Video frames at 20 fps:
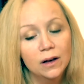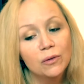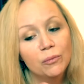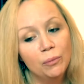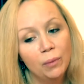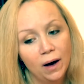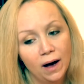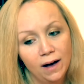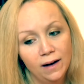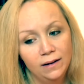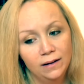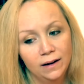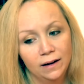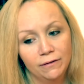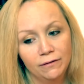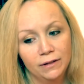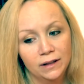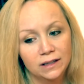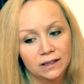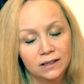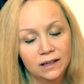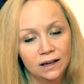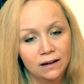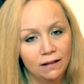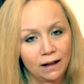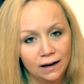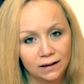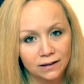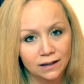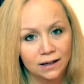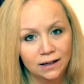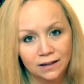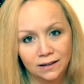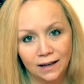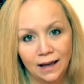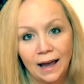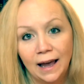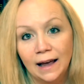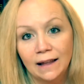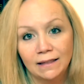But if it's neglected, it
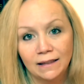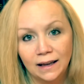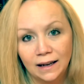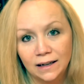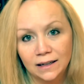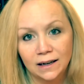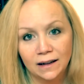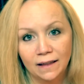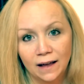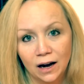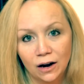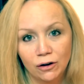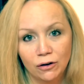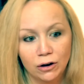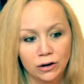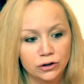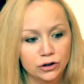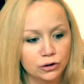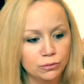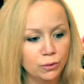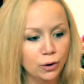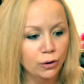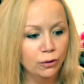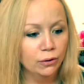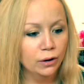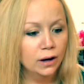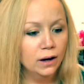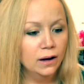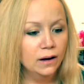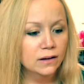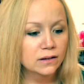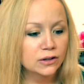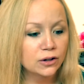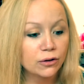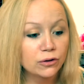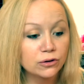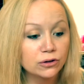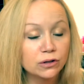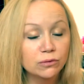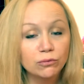can lead into that crunch mode. So
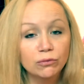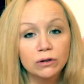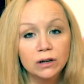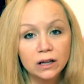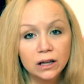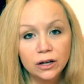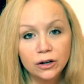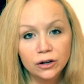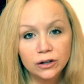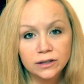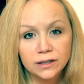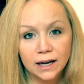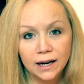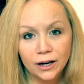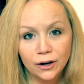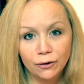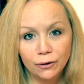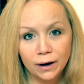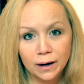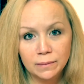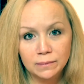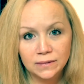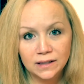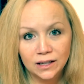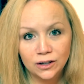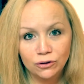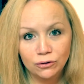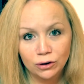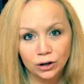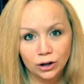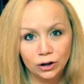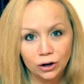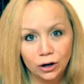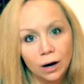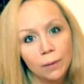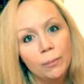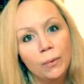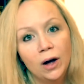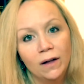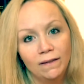there's some really good diagrams that you can look
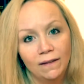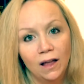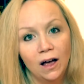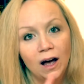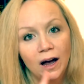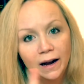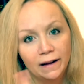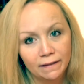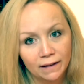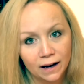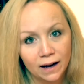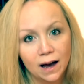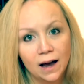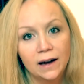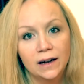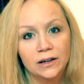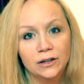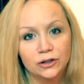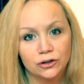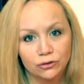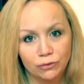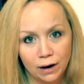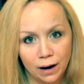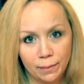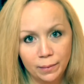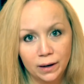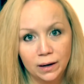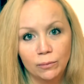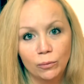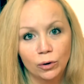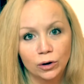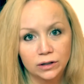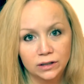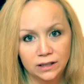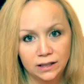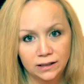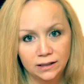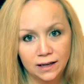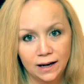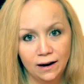up online that kind of describe it in more
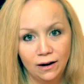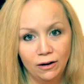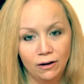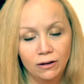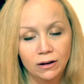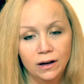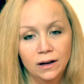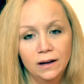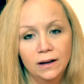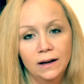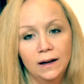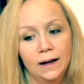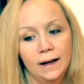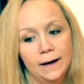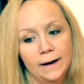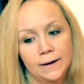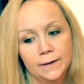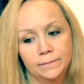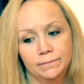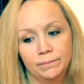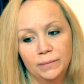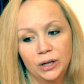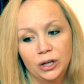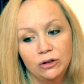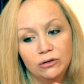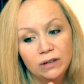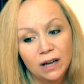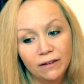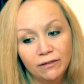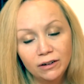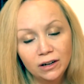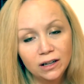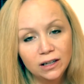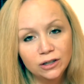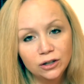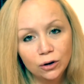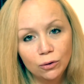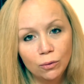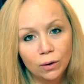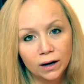detail. But you definitely
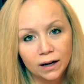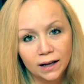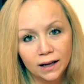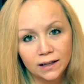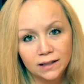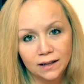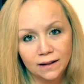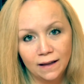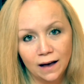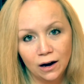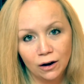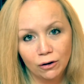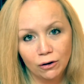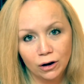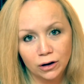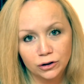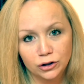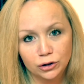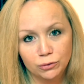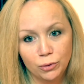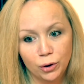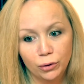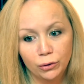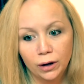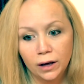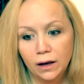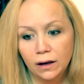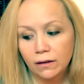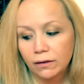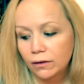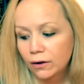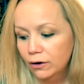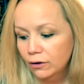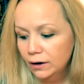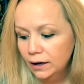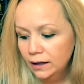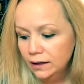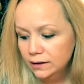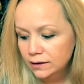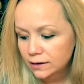don't want to get to that crunch mode.
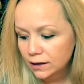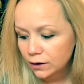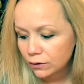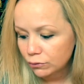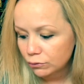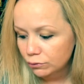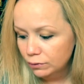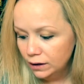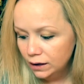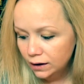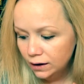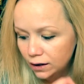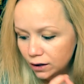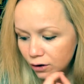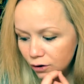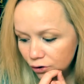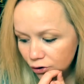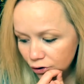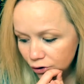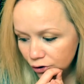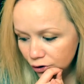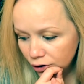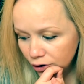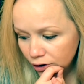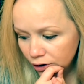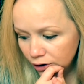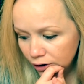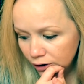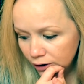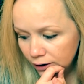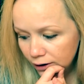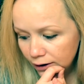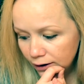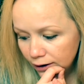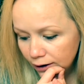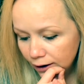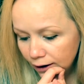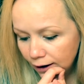There is a really good